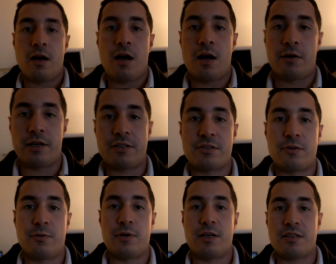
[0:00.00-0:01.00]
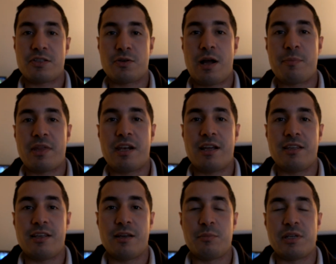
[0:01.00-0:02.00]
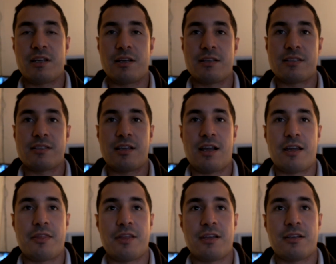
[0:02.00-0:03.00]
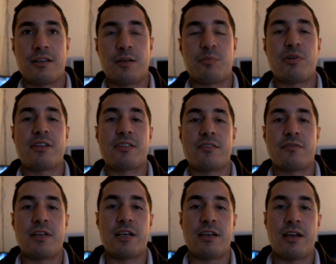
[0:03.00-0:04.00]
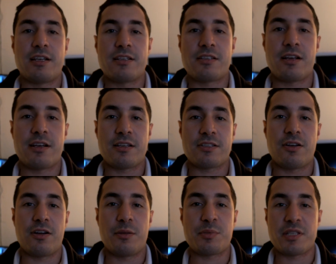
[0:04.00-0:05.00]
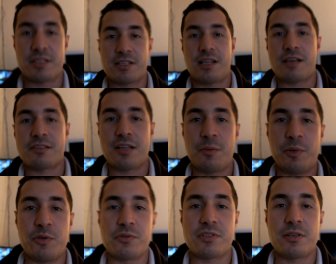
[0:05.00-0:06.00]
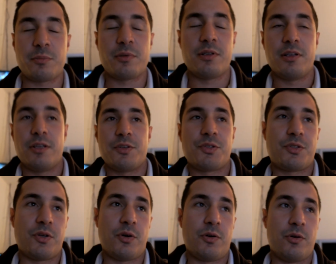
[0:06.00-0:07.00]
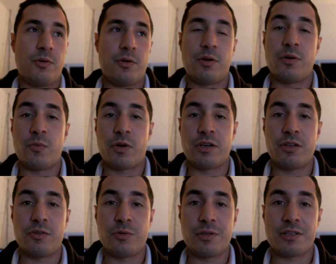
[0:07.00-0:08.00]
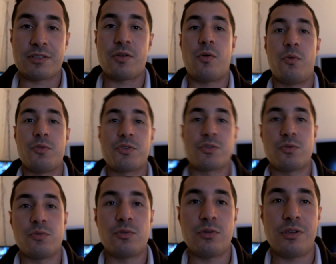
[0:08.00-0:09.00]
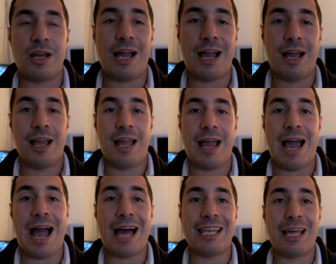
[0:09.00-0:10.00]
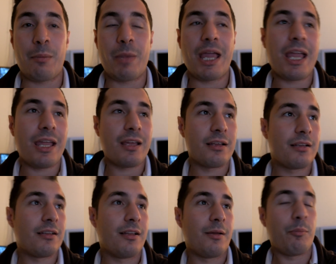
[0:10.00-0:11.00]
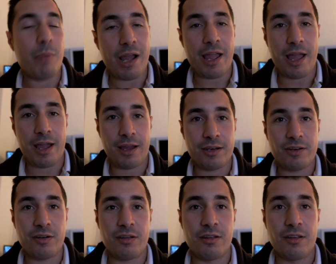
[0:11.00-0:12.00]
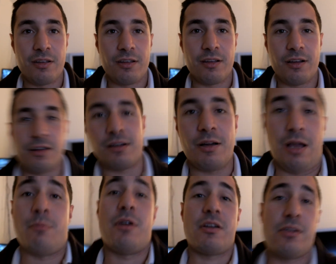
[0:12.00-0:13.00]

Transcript: All right, so uh, scrap that idea because I think uh, prices of 99 design has gone up since the last time we used them. So we're gonna do this old school a la main by hand. I'm not